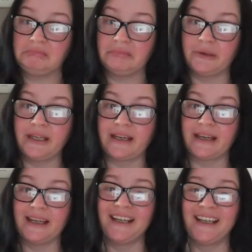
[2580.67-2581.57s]

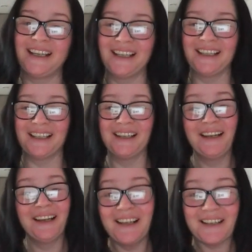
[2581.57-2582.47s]
okay.
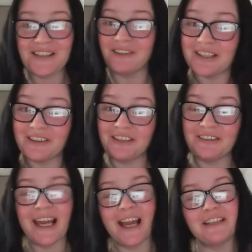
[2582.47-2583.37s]
So we don't
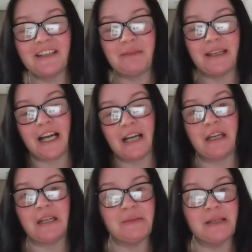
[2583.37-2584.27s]
even have DPI.
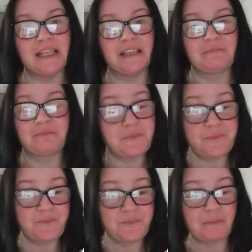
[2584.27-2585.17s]
Maybe
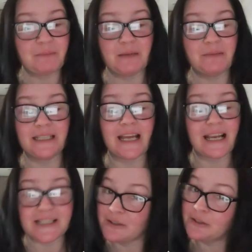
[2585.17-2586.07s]
it
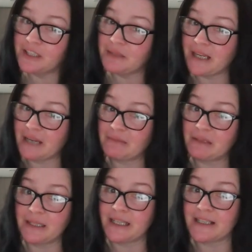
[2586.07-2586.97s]
hasn't got DPI.
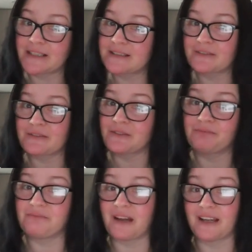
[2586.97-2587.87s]
Maybe it's
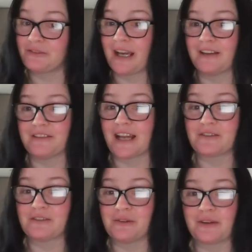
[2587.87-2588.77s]
I
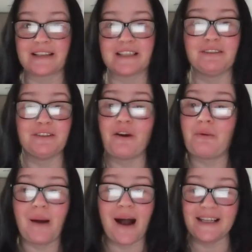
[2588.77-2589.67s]
don't know. Guys, if you know
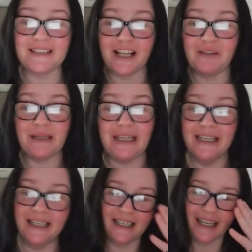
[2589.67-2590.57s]
why, tell me.
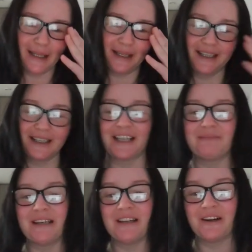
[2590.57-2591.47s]
Let
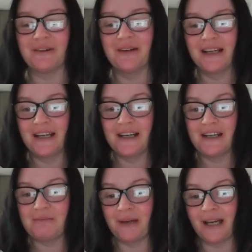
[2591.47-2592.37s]
me know.
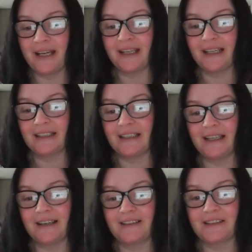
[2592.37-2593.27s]
But again,
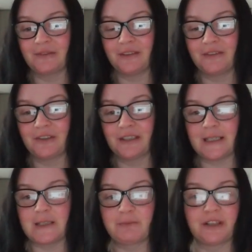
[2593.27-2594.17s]
yeah, so we've got
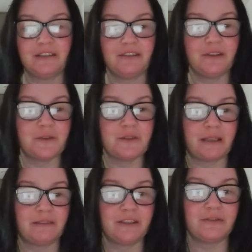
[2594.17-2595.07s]
these previews, but we do